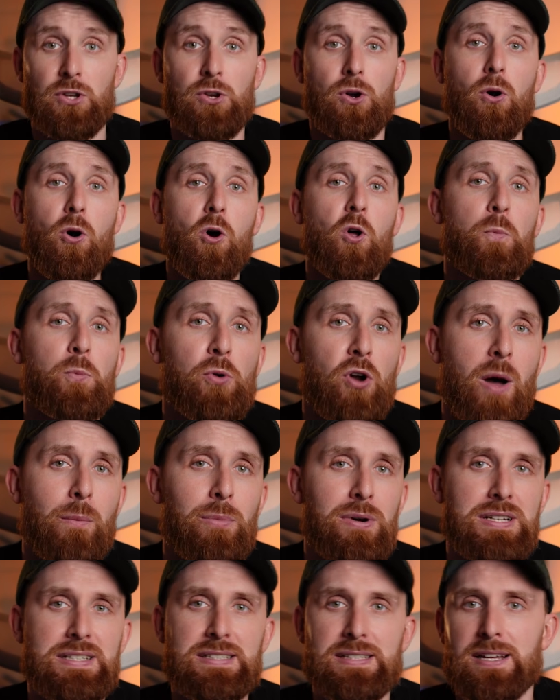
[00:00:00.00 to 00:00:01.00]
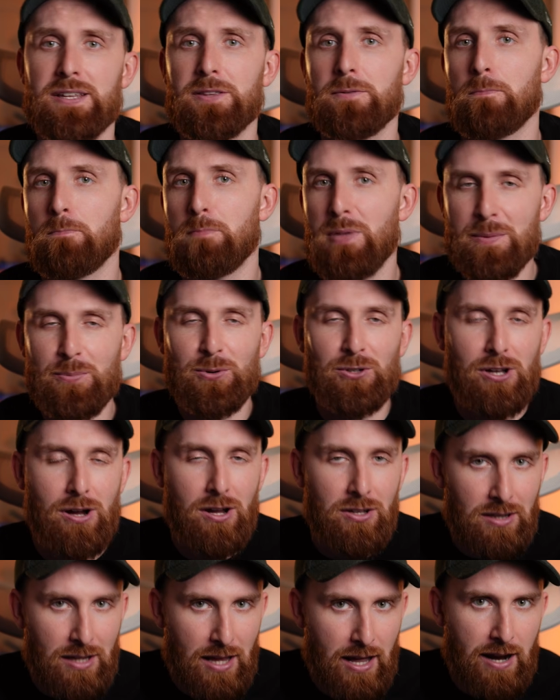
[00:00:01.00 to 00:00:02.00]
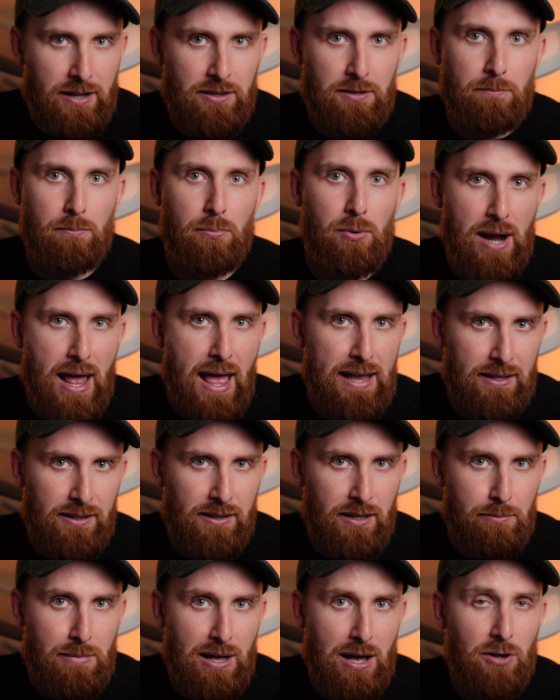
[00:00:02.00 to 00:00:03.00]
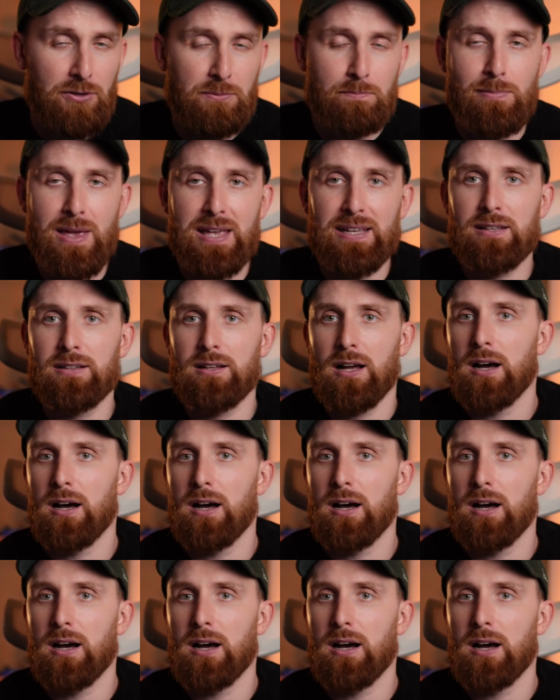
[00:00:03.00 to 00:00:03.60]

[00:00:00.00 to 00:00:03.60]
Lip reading: You all probably seen people online bragging about making